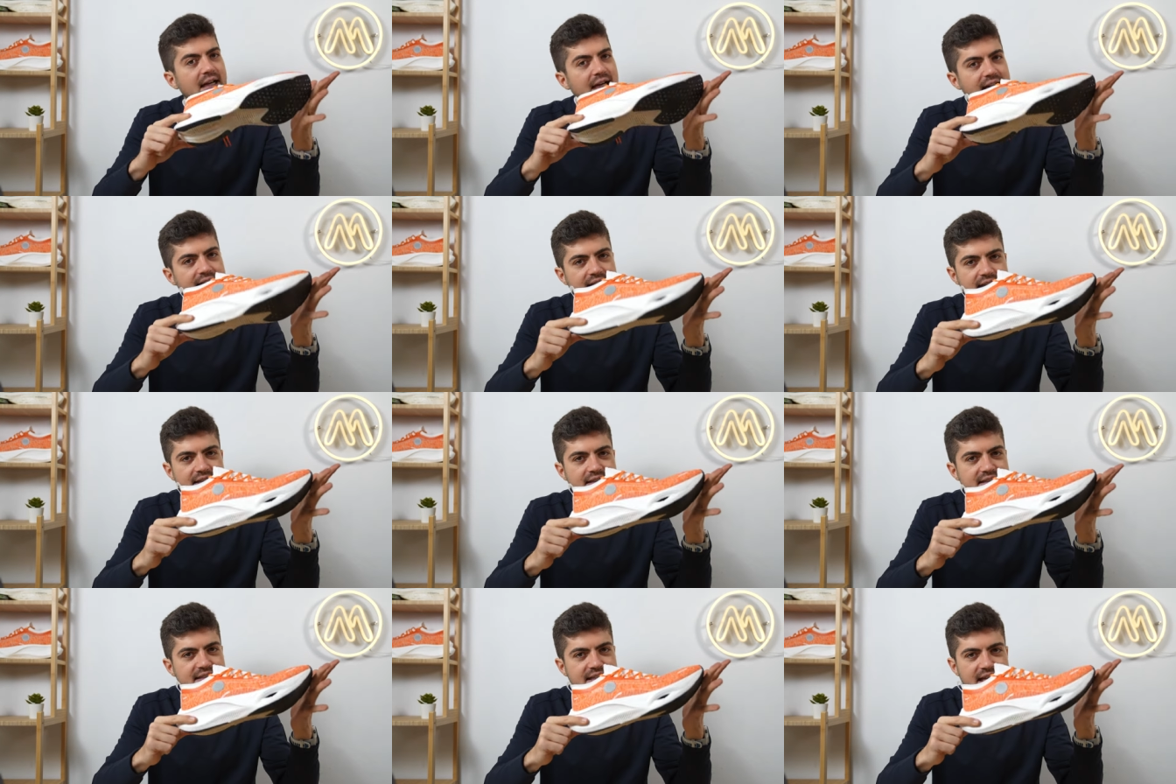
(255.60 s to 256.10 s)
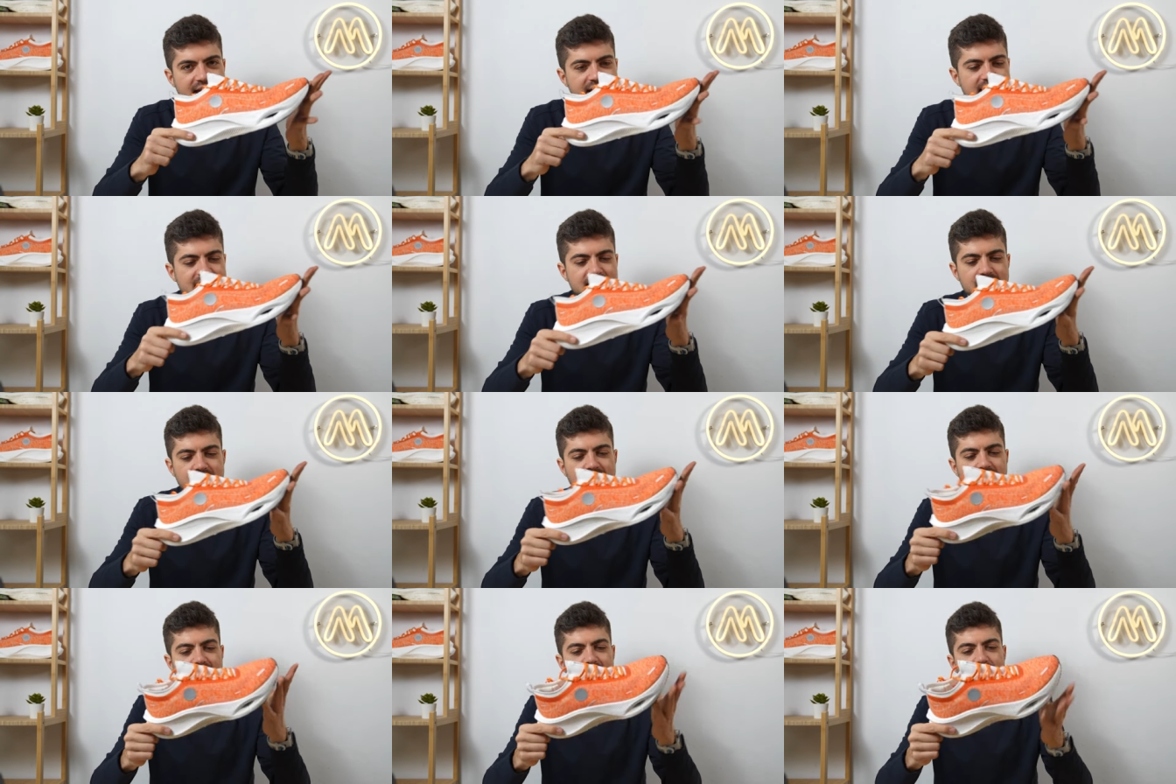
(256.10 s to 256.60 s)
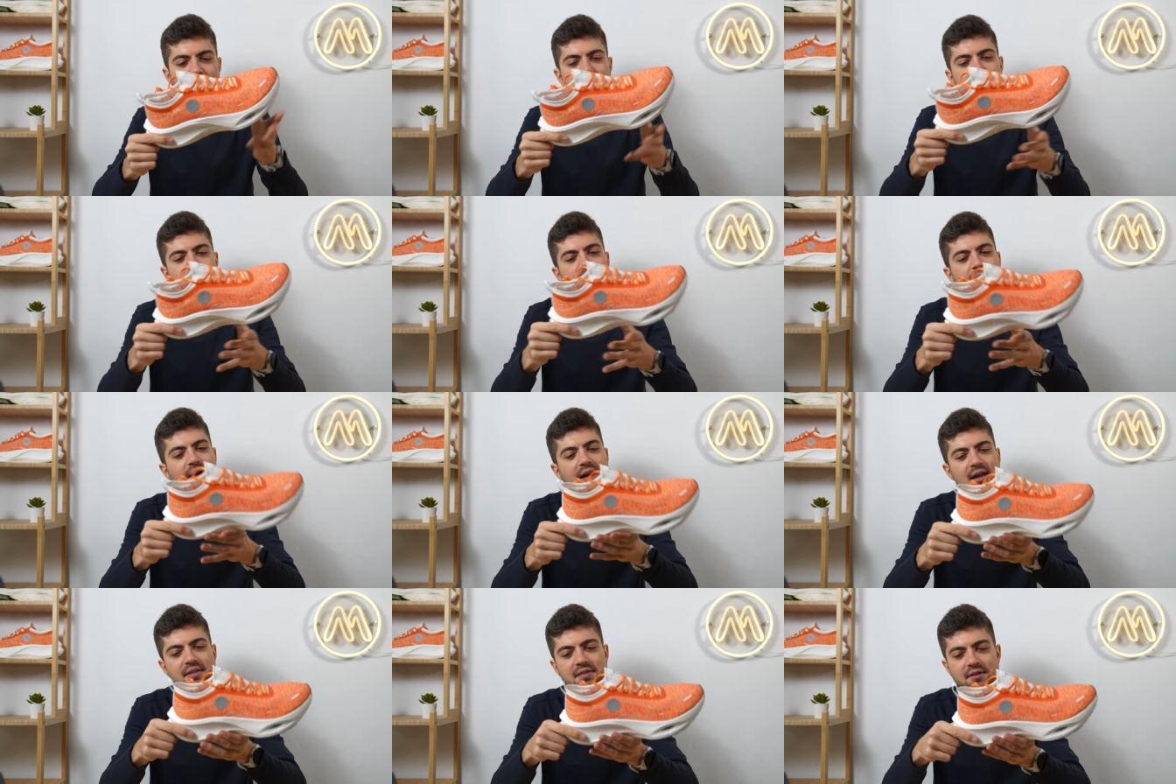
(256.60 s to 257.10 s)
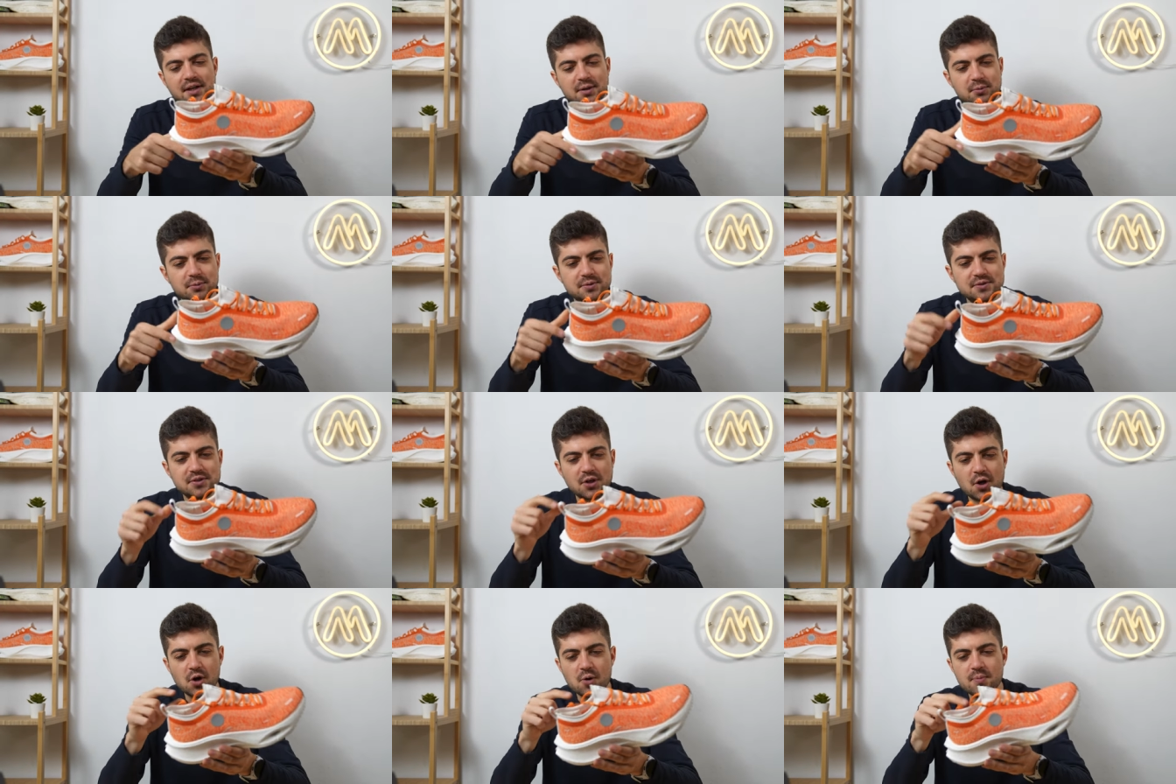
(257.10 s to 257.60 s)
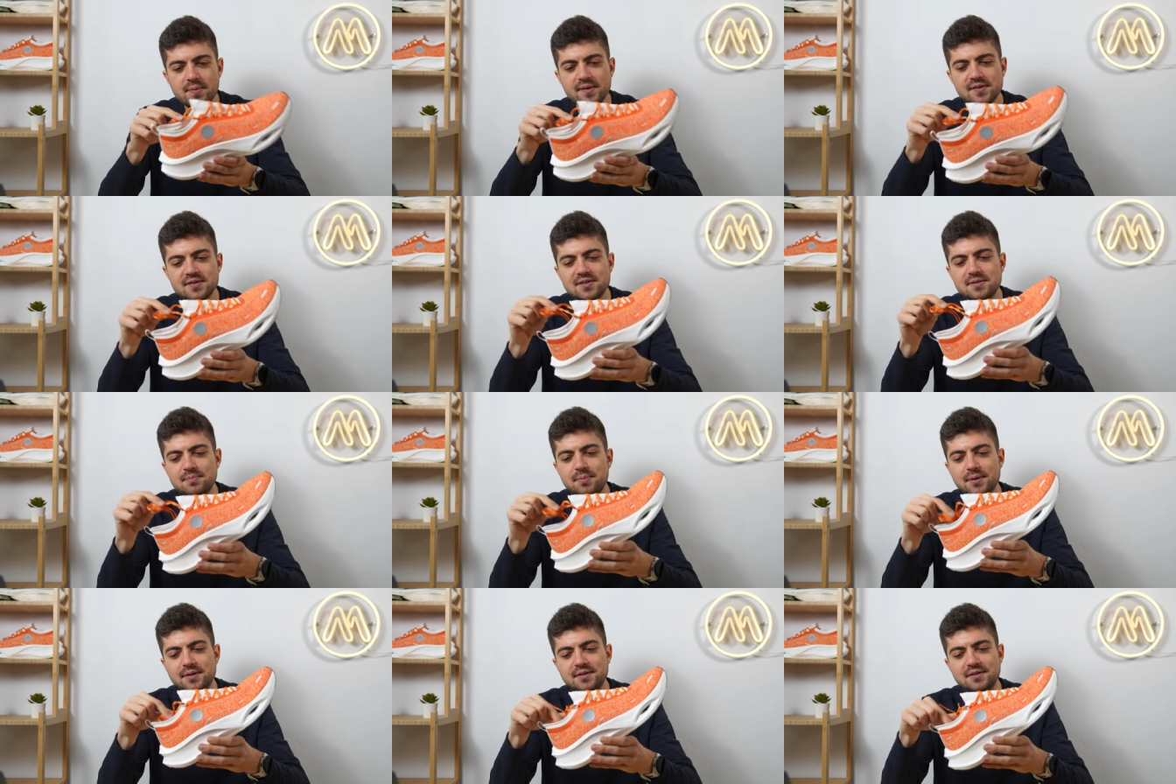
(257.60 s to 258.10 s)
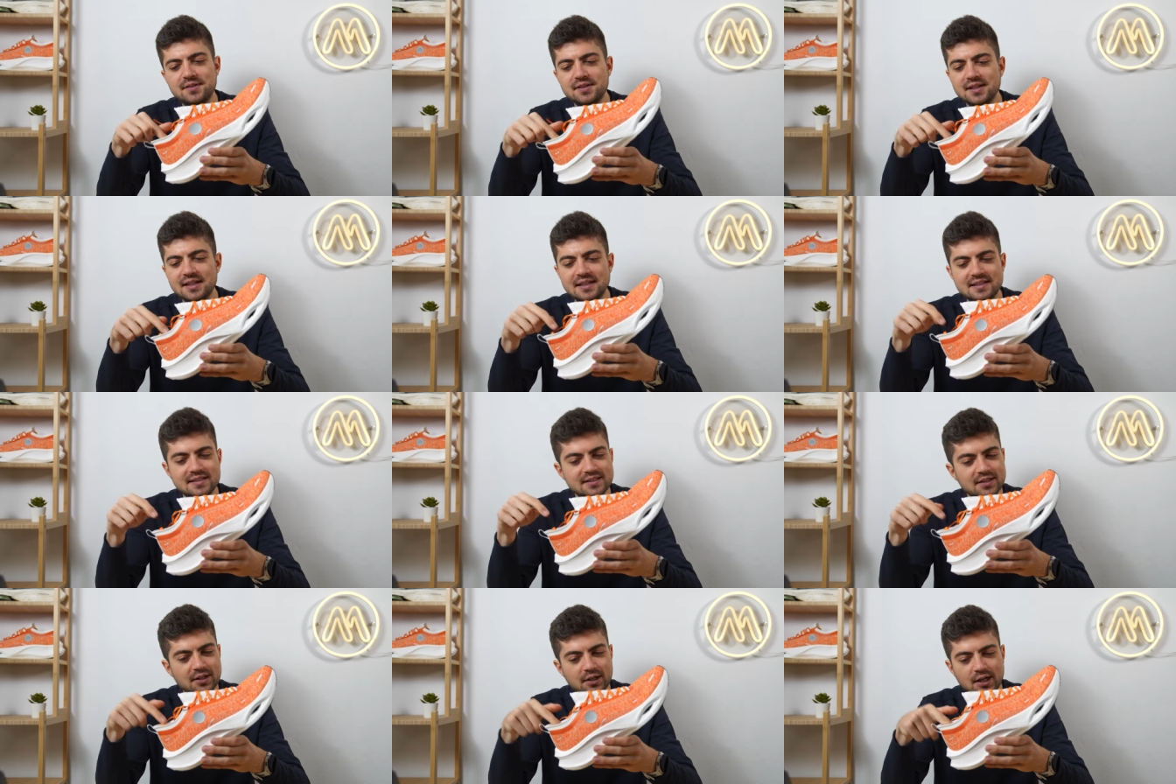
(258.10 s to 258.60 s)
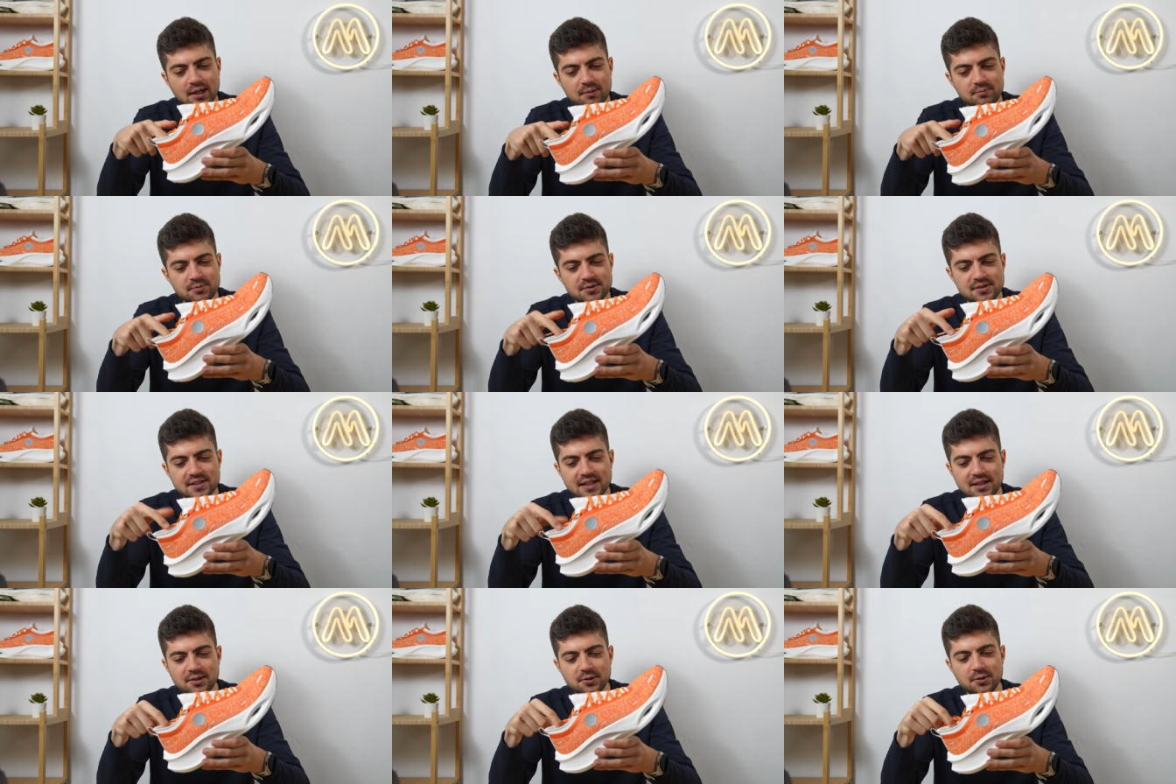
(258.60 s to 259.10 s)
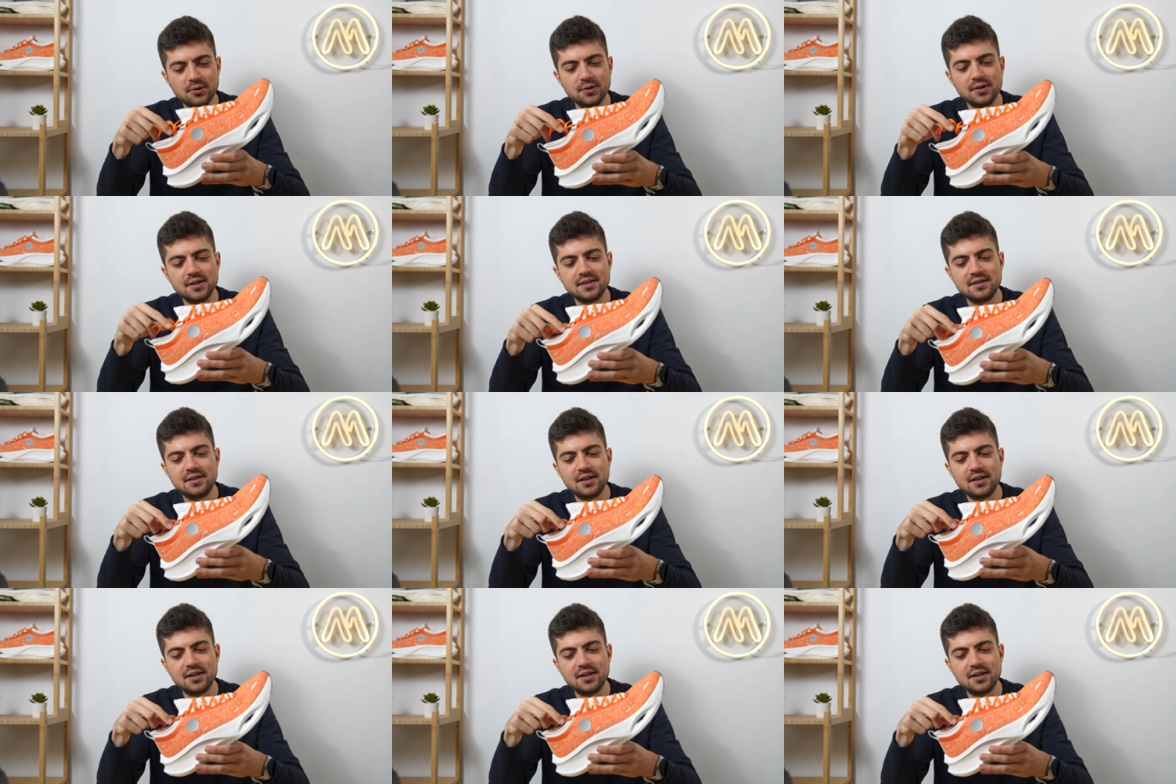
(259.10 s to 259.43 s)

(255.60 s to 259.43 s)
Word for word: I didn't say it, um, I thought it was obvious, but it's not obvious at all.